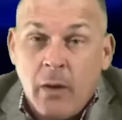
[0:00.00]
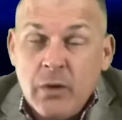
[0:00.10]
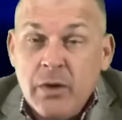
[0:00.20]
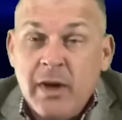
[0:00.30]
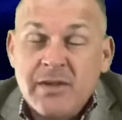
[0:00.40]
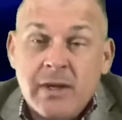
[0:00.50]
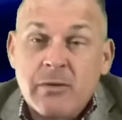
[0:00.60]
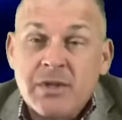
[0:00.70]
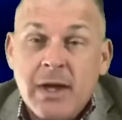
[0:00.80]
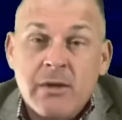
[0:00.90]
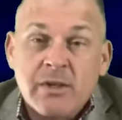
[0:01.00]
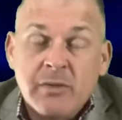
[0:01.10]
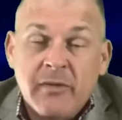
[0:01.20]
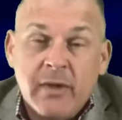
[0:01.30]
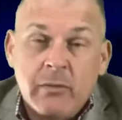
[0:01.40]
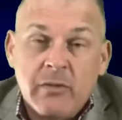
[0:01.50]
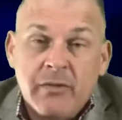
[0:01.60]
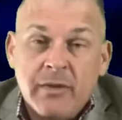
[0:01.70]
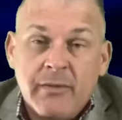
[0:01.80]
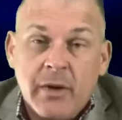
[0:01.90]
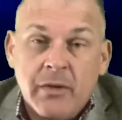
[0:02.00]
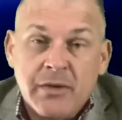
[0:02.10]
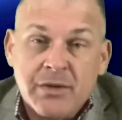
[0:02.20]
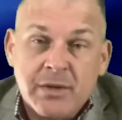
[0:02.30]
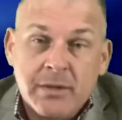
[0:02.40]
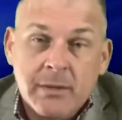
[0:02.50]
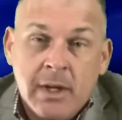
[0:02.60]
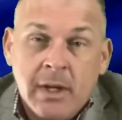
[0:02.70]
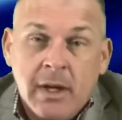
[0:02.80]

We do have several scholarships available for the fall this year.